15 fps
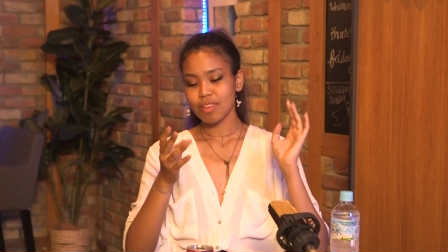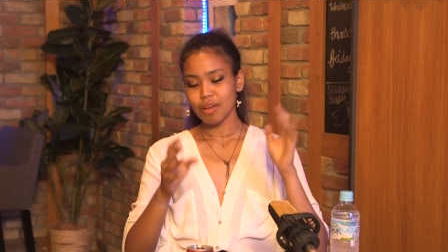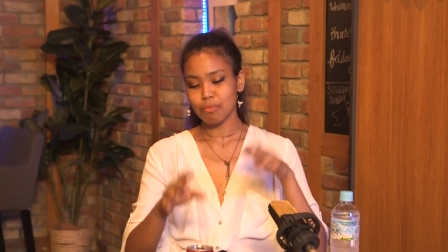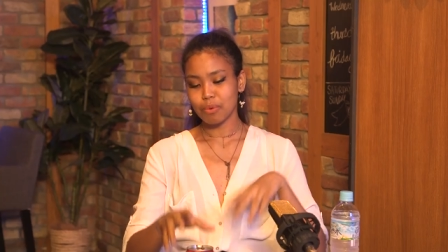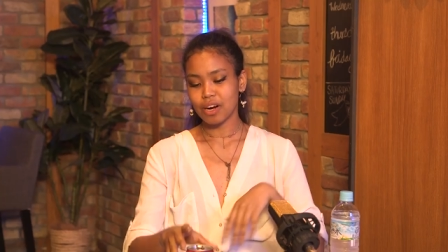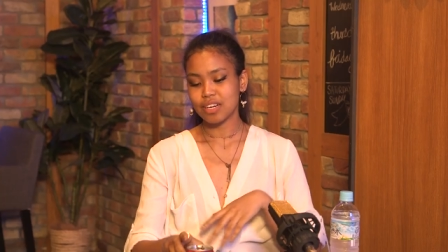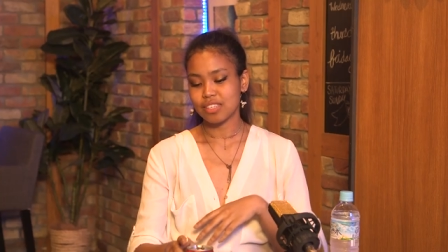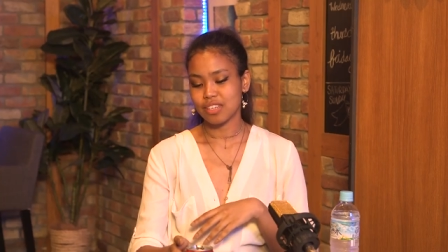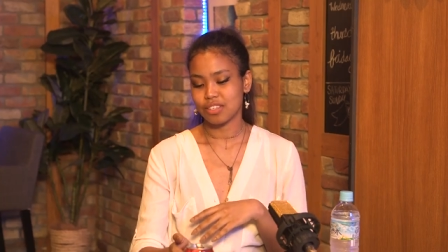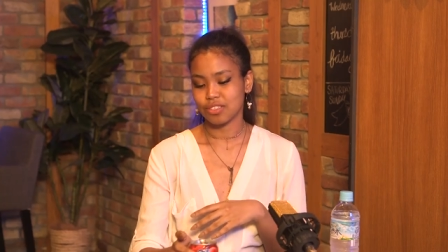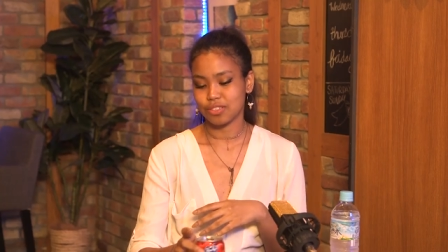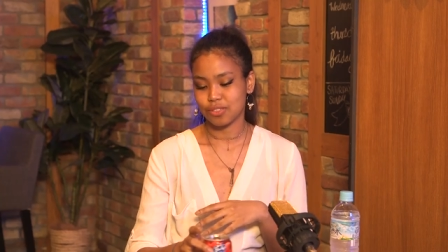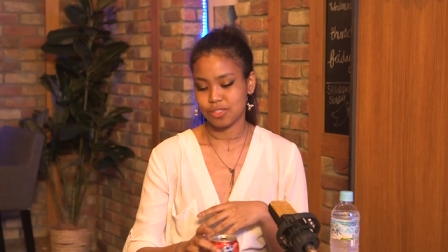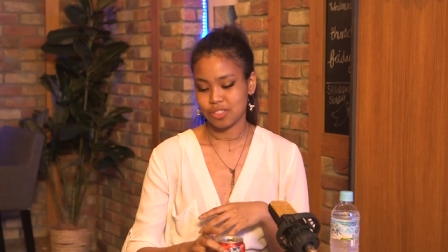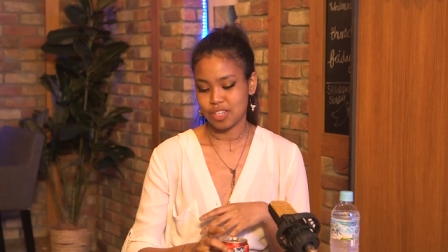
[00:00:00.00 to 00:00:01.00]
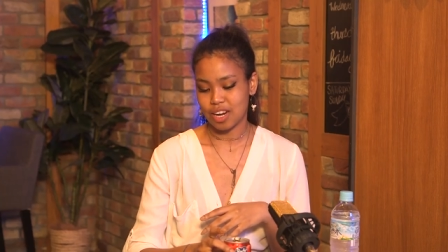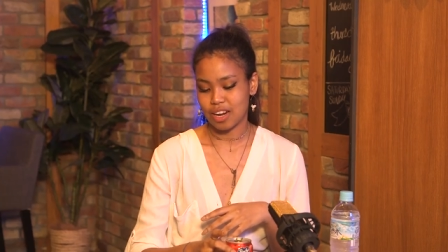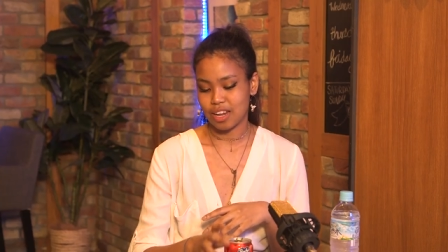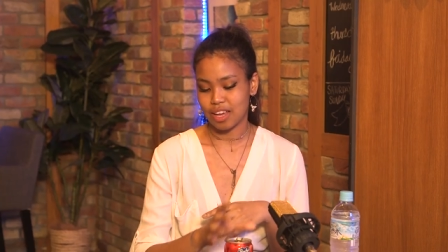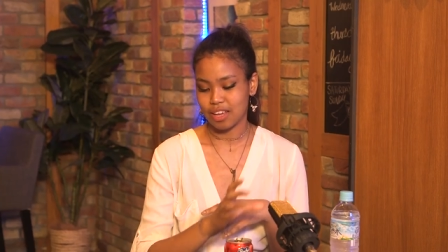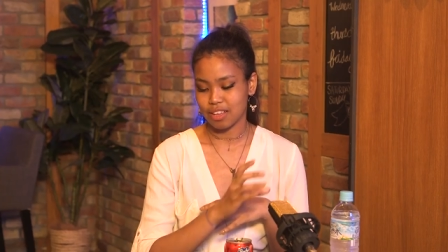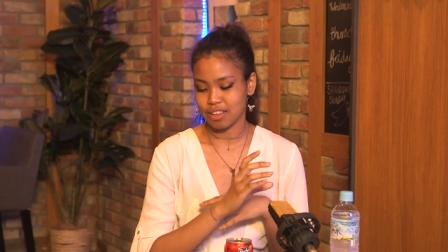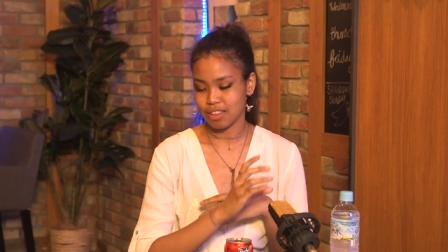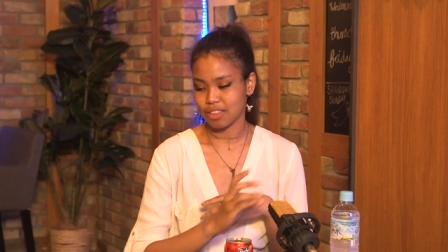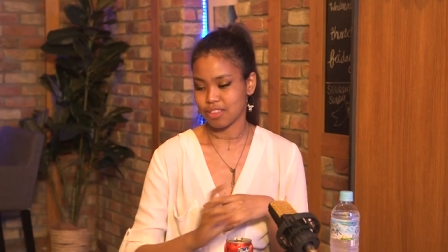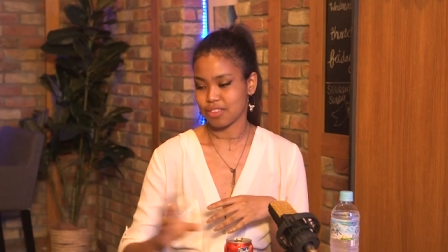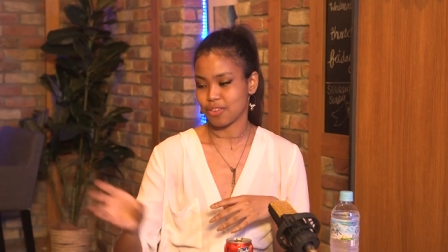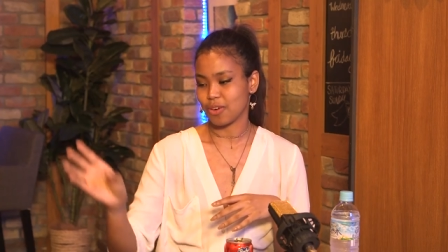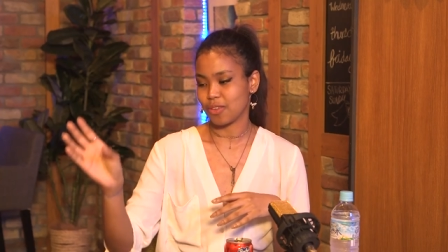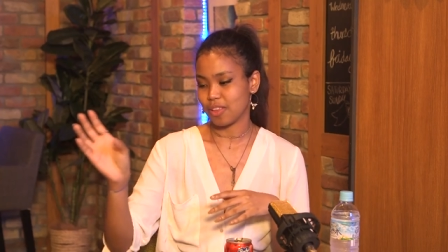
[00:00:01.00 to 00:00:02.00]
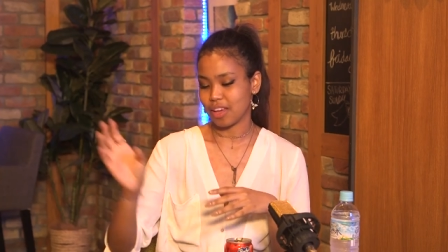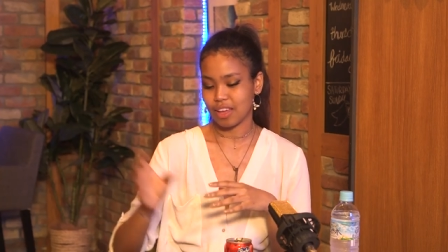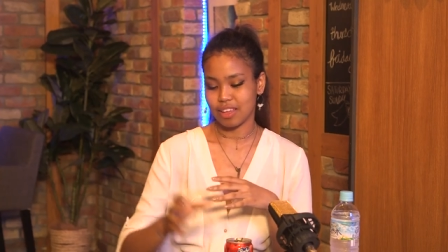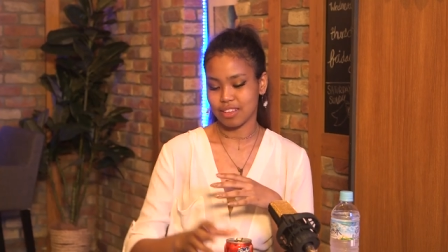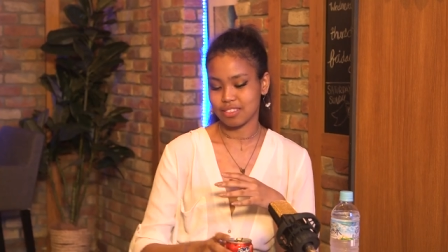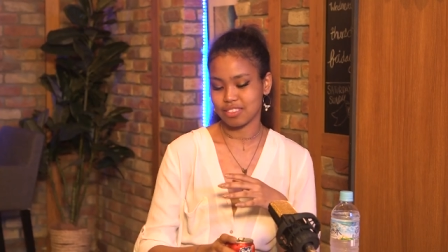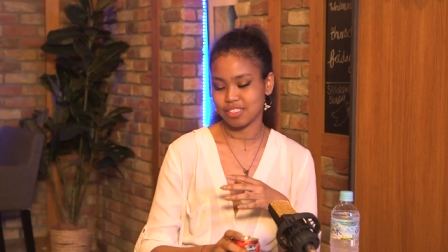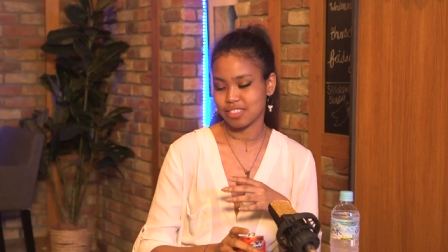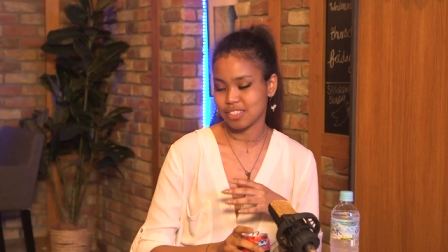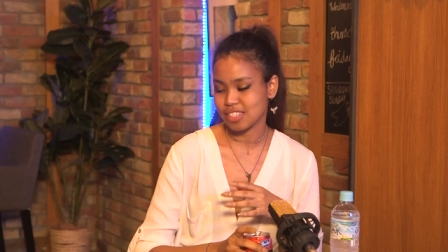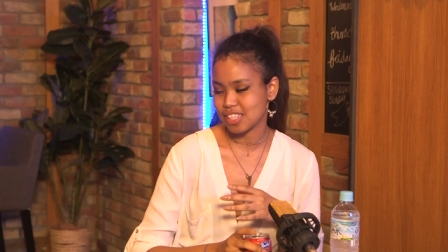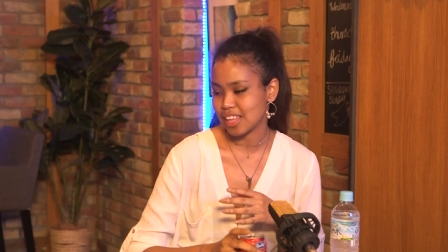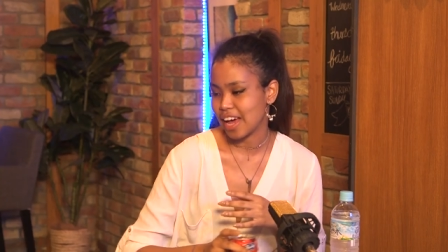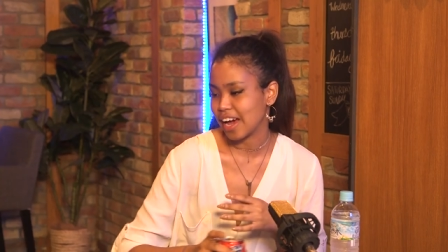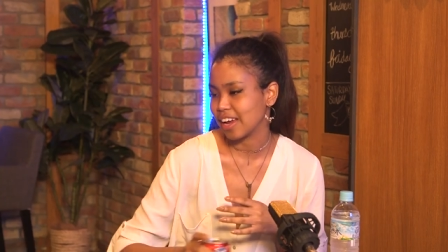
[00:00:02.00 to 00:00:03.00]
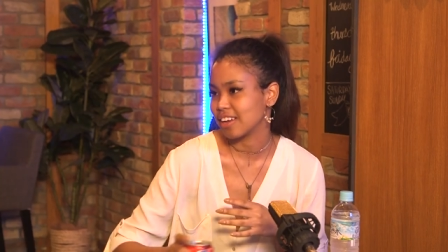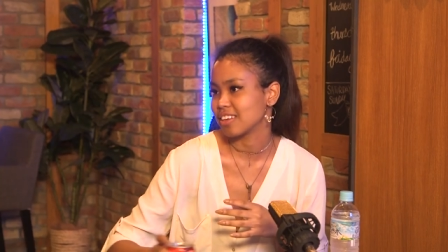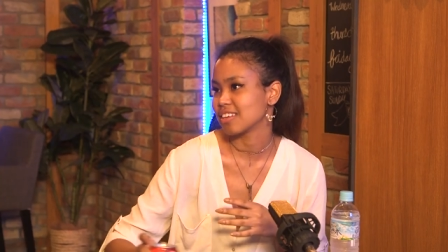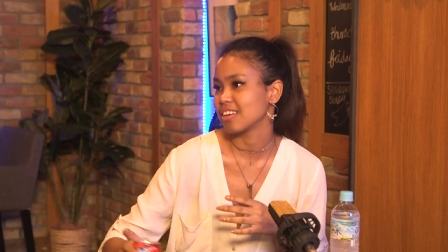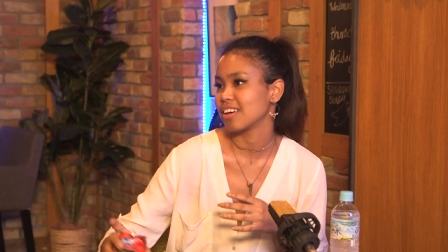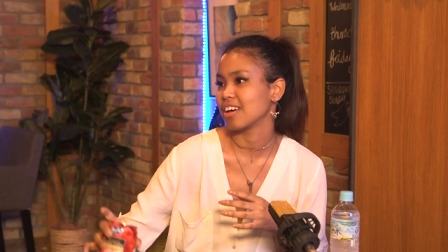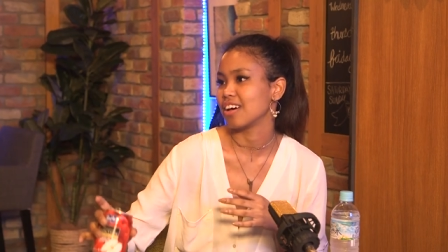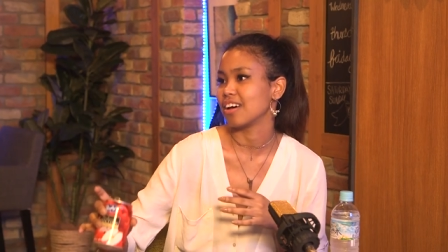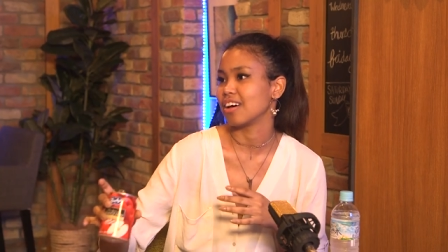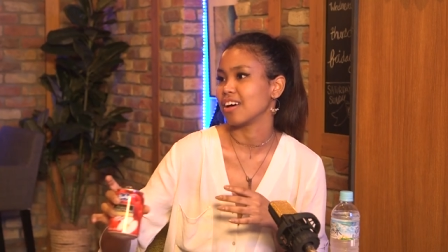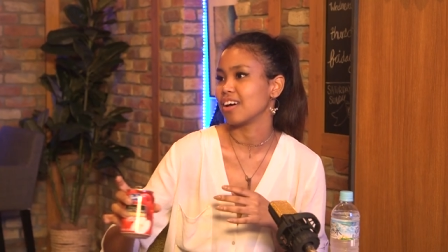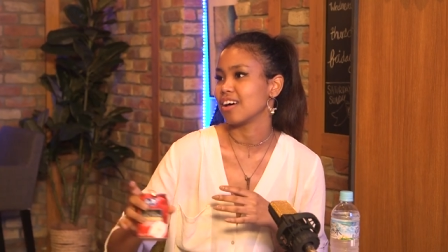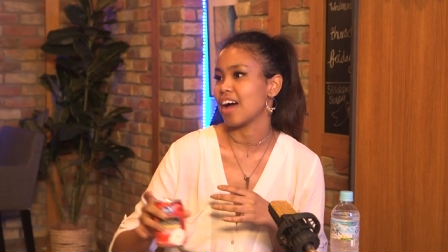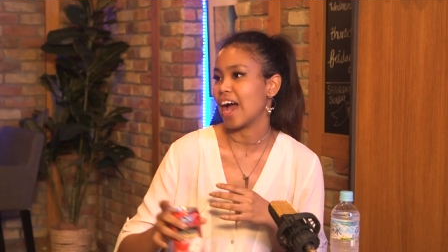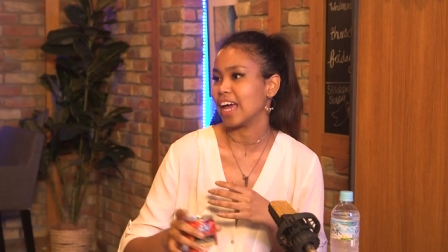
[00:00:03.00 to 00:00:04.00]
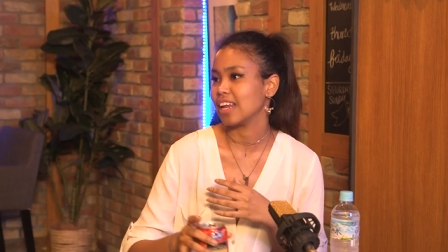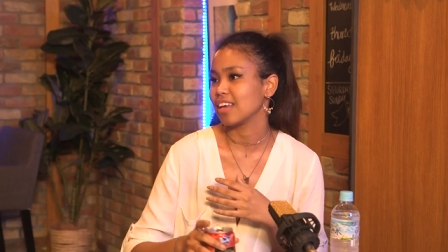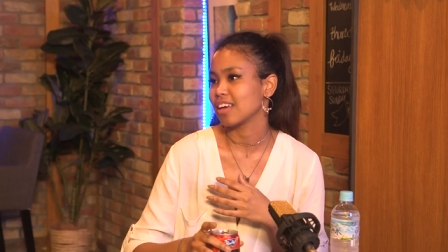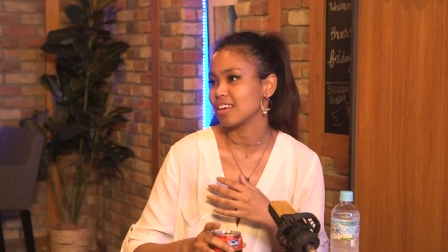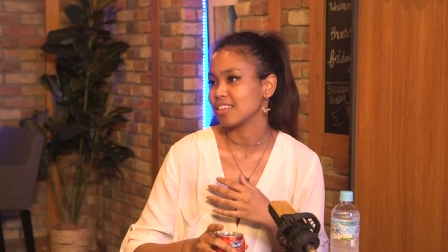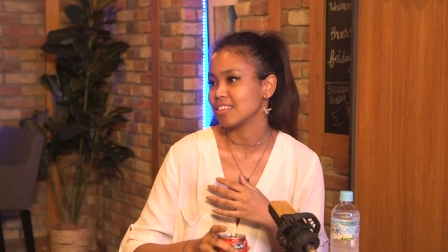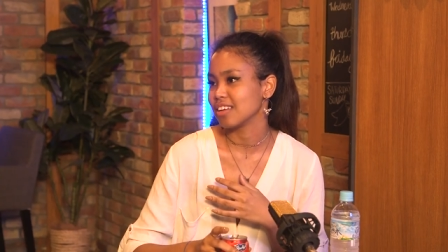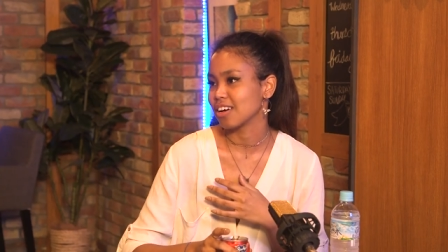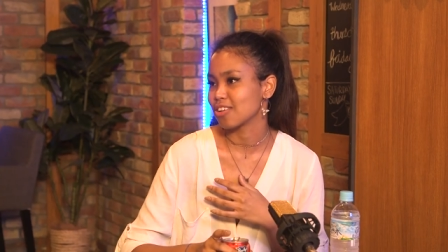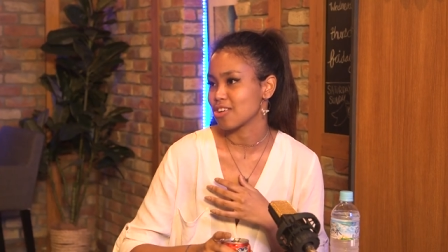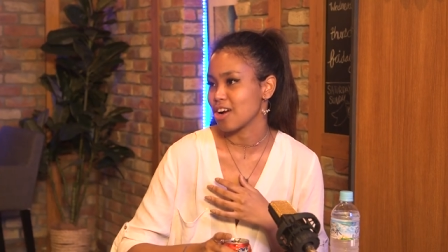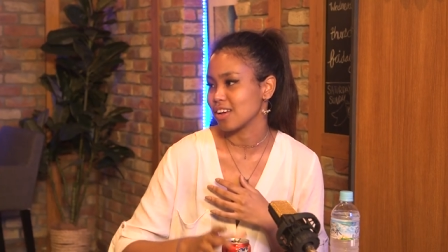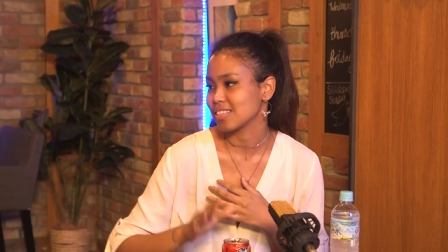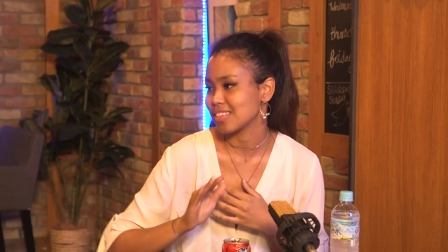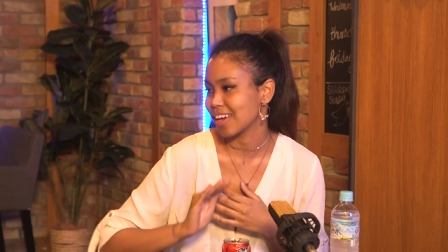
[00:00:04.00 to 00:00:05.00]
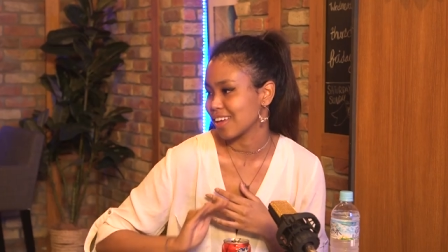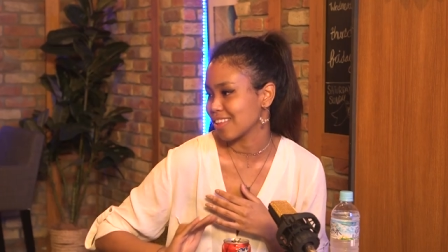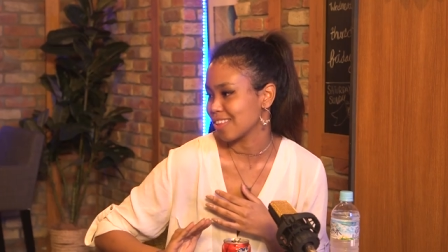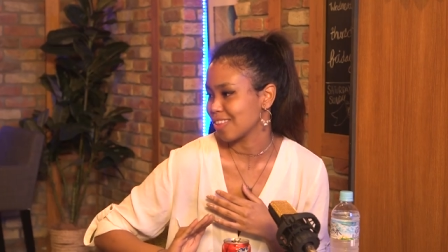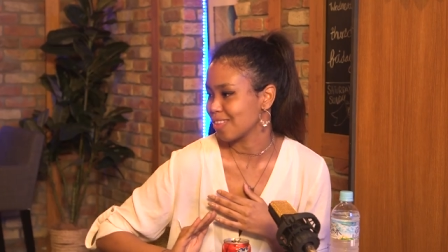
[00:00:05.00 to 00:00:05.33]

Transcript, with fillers: bartender who's trying to throw just slide Heineken across The